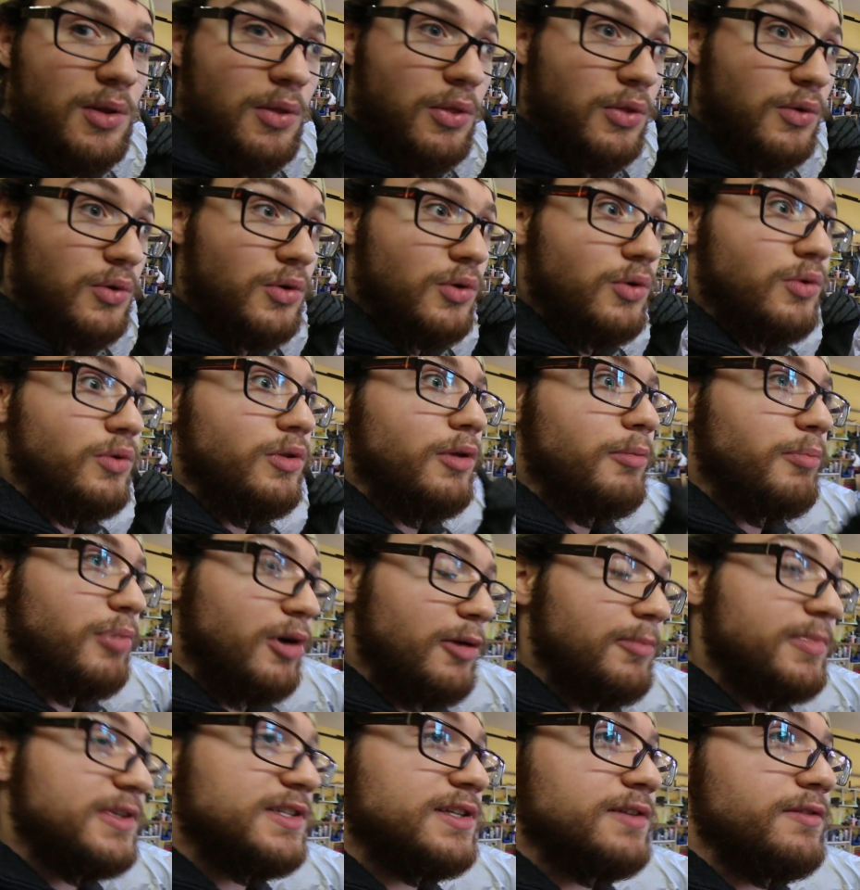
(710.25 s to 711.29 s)
through the
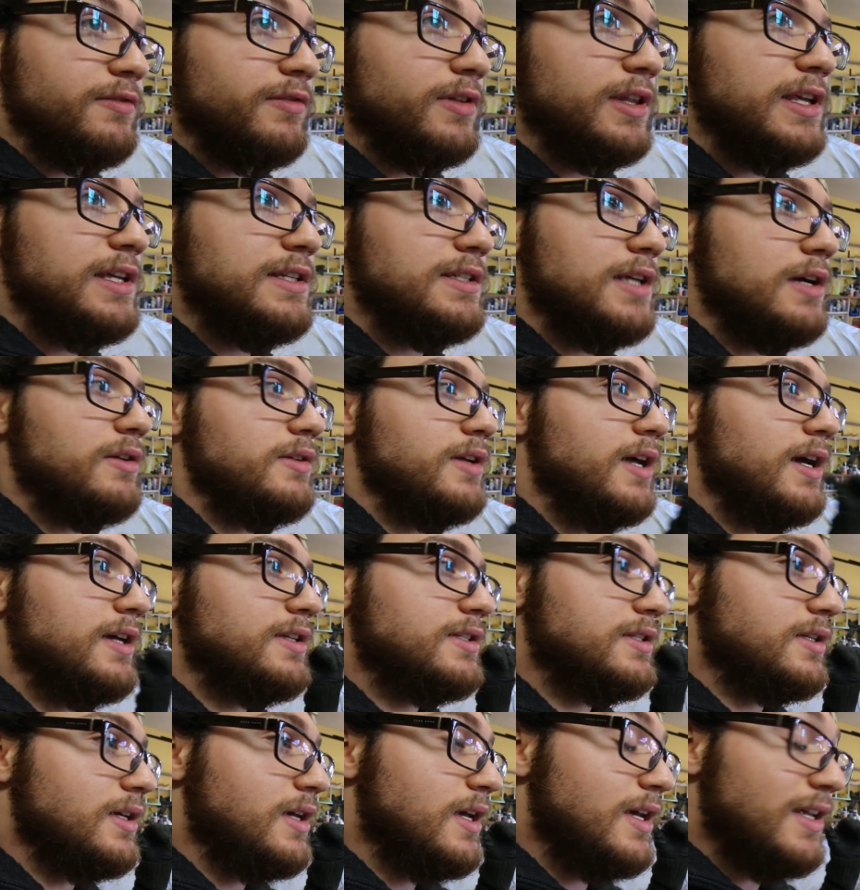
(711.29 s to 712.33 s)
purpose of a leak down
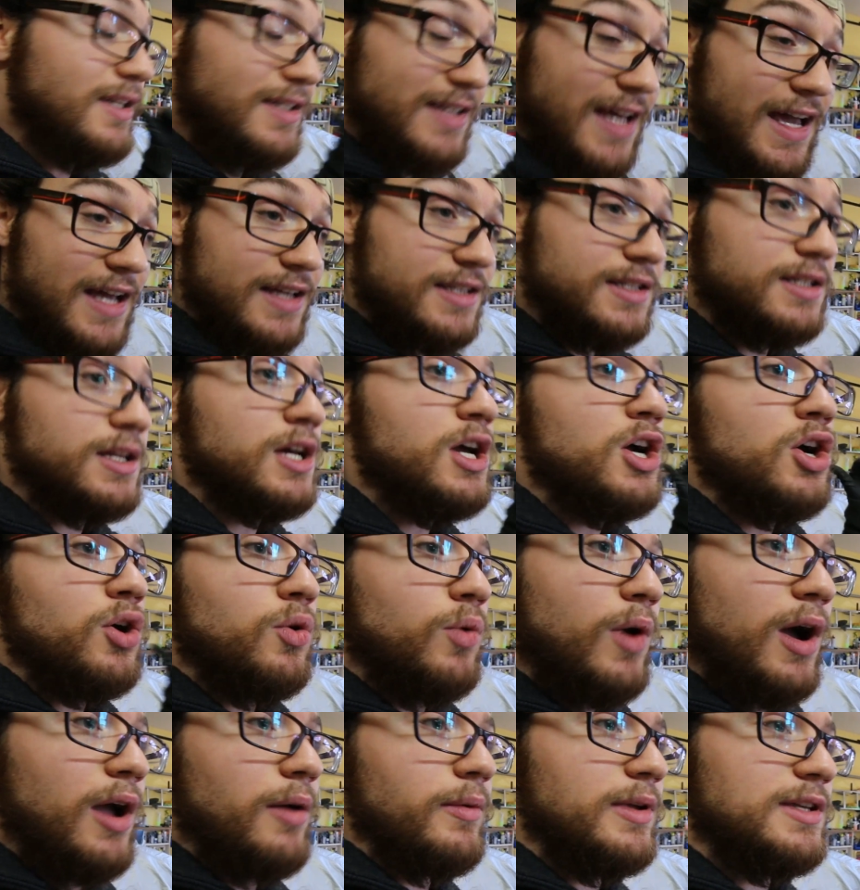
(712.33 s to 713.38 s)
test,
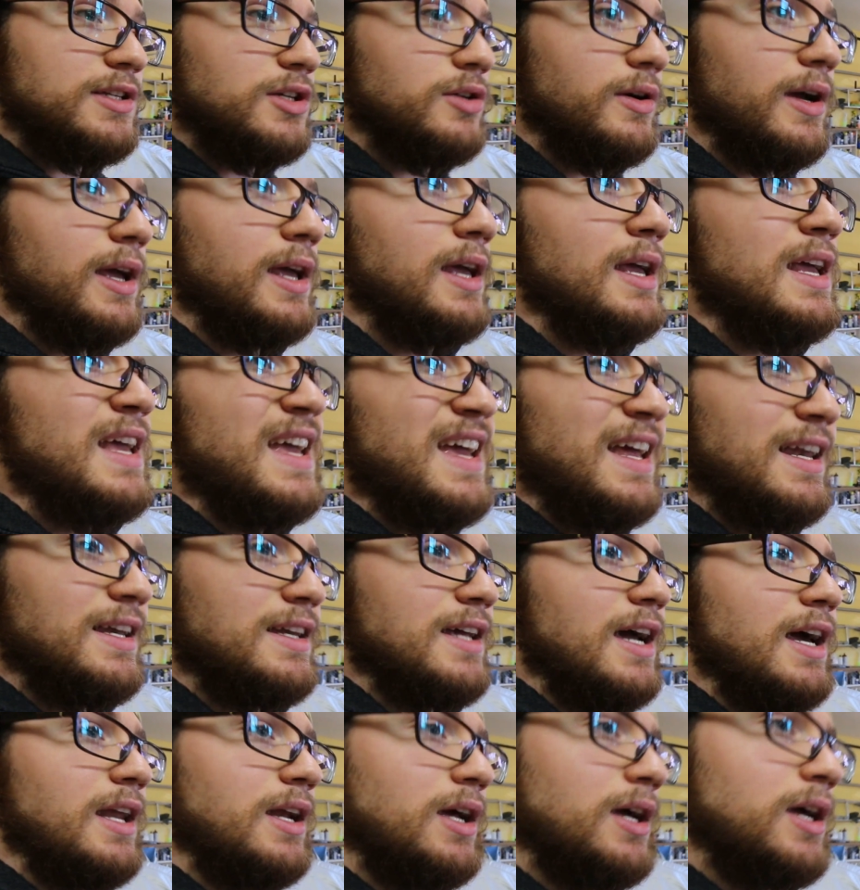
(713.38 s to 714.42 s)
why we do it, and
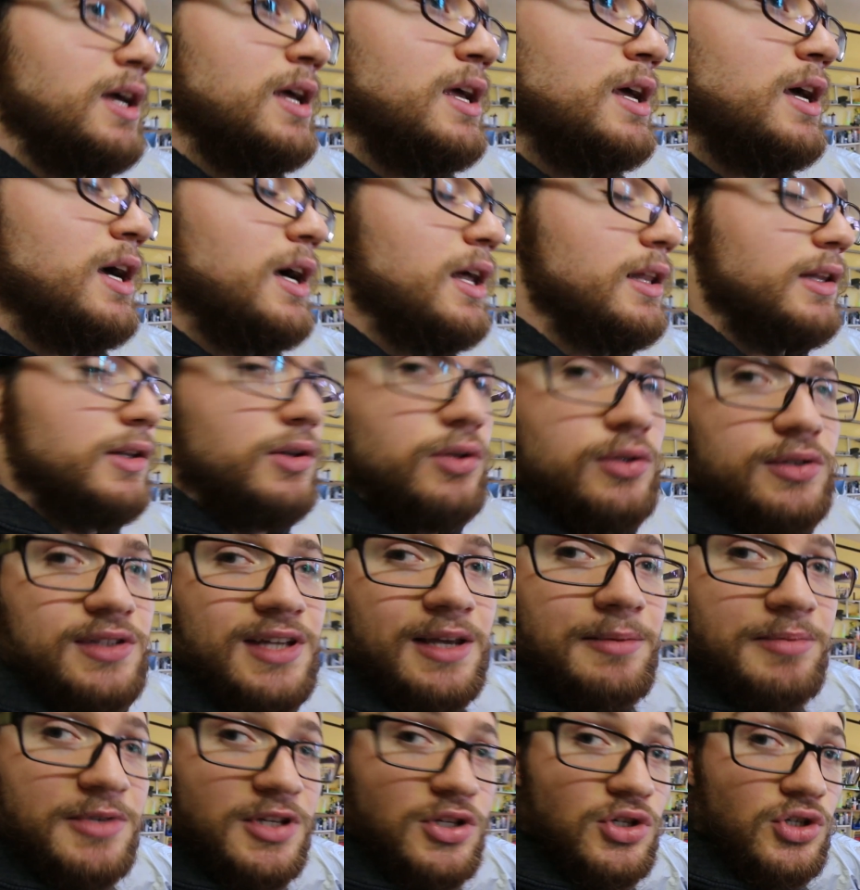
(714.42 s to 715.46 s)
kind of little
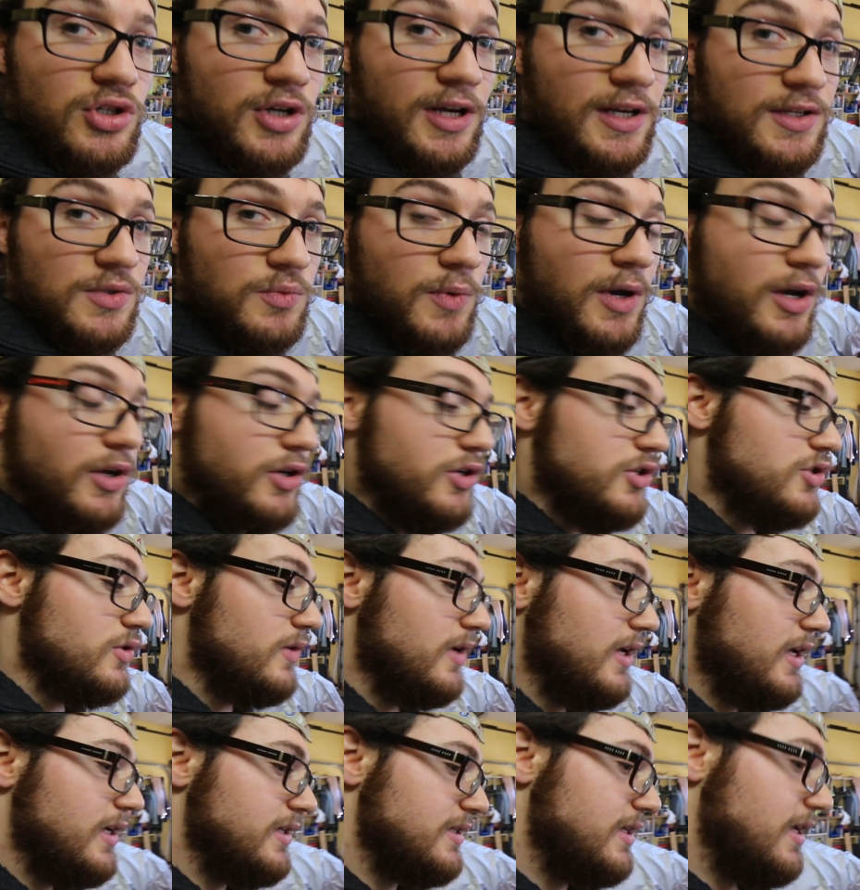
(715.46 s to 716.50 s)
tips and tricks while you're
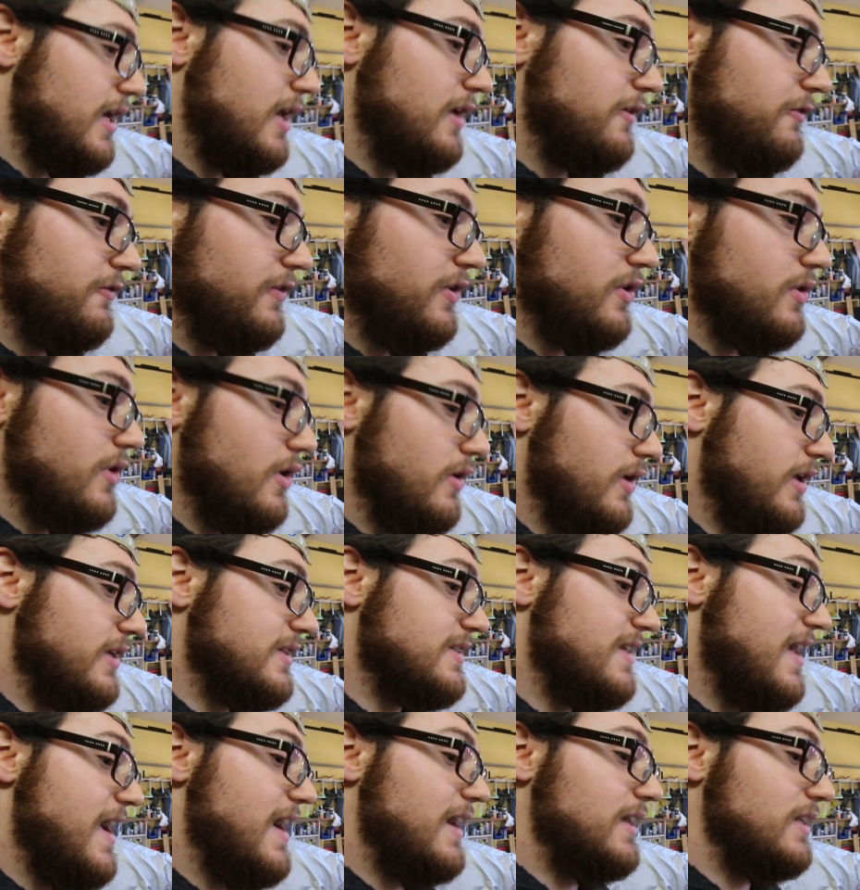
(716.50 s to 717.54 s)
doing it to kind of figure out
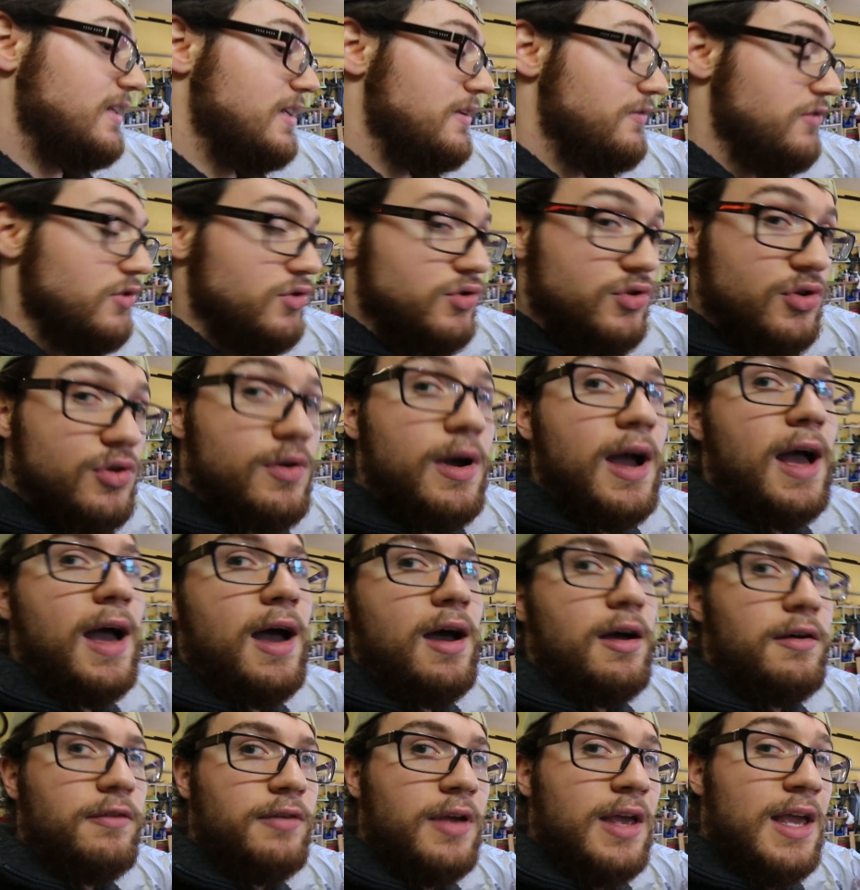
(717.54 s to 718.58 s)
exactly, if you do
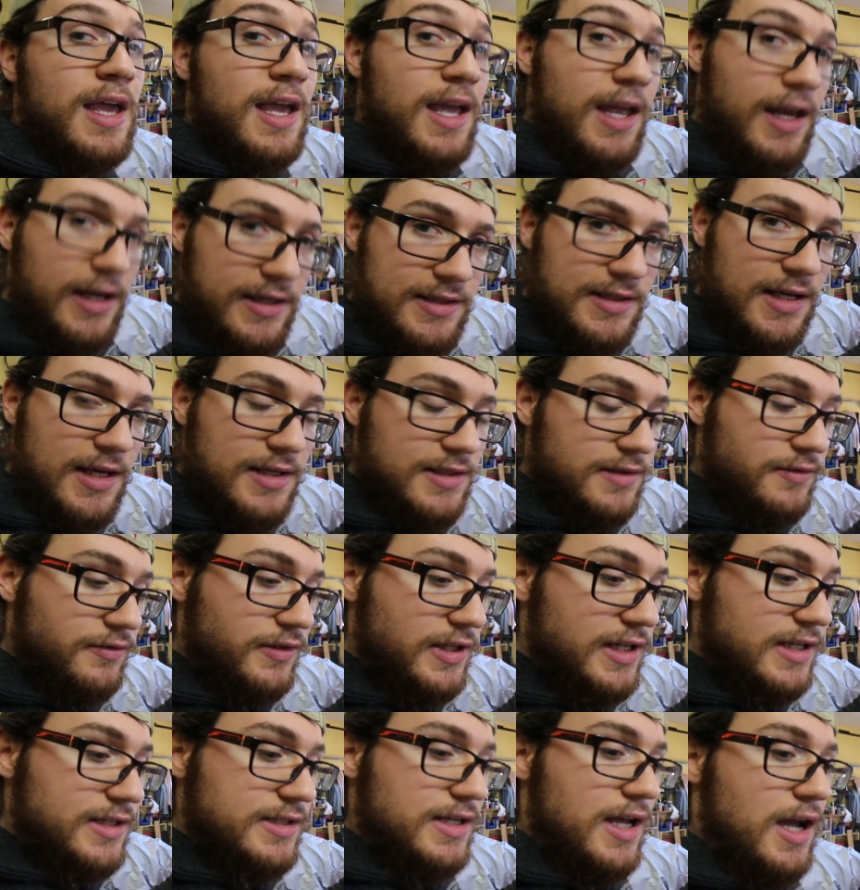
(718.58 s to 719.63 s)
have excessive
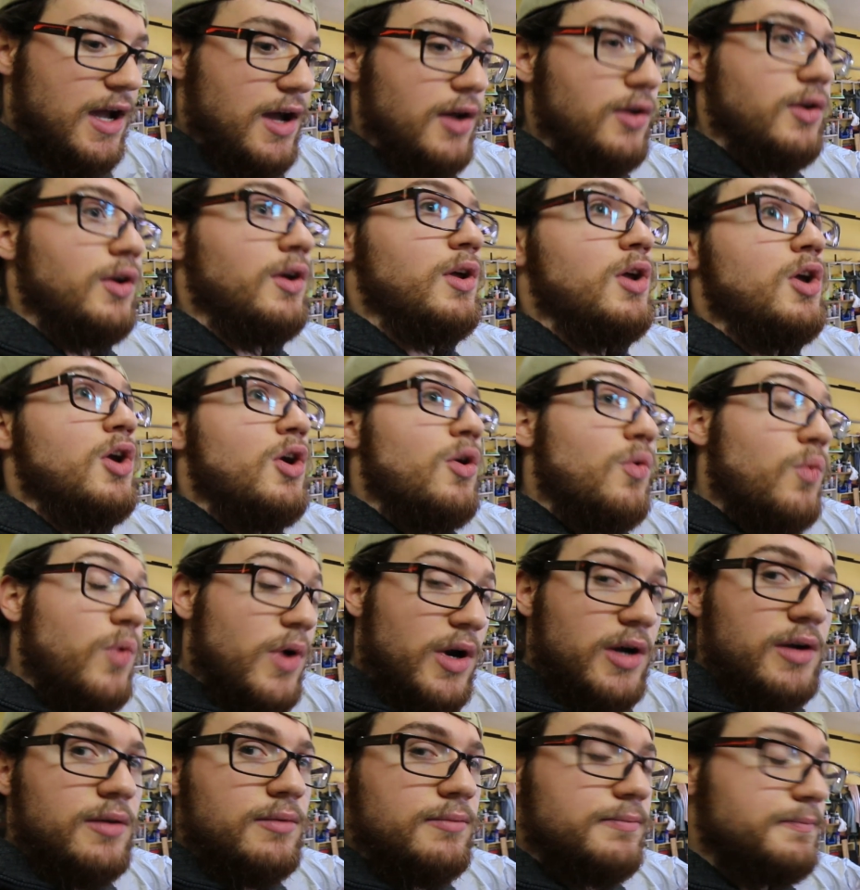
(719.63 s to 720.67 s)
leak down,
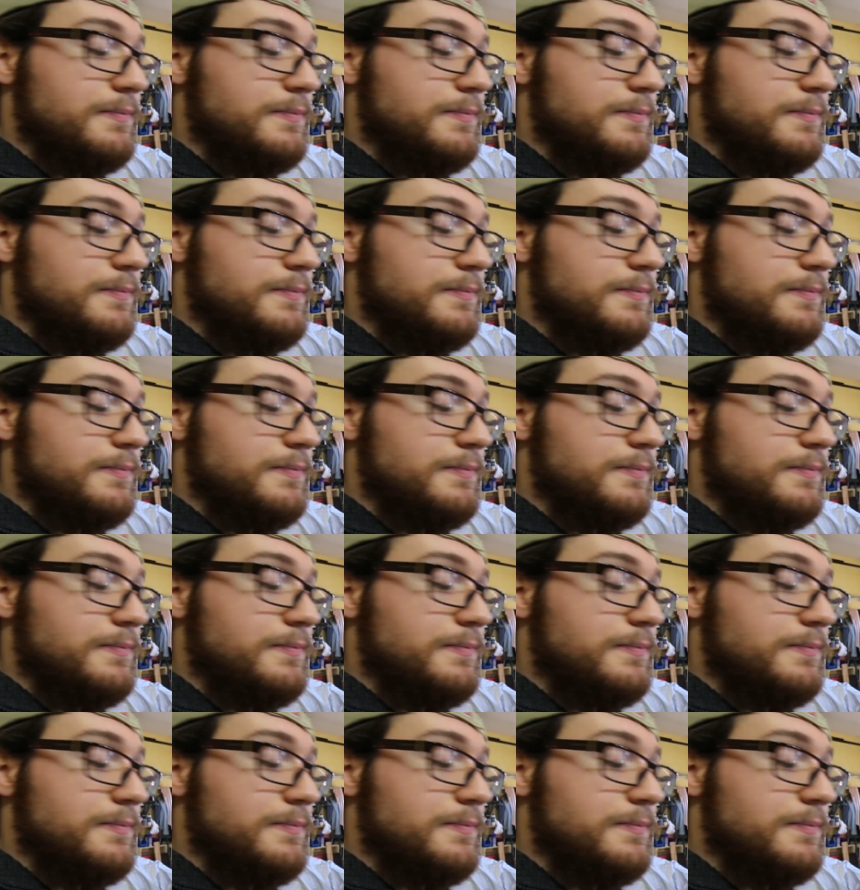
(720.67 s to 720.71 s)
where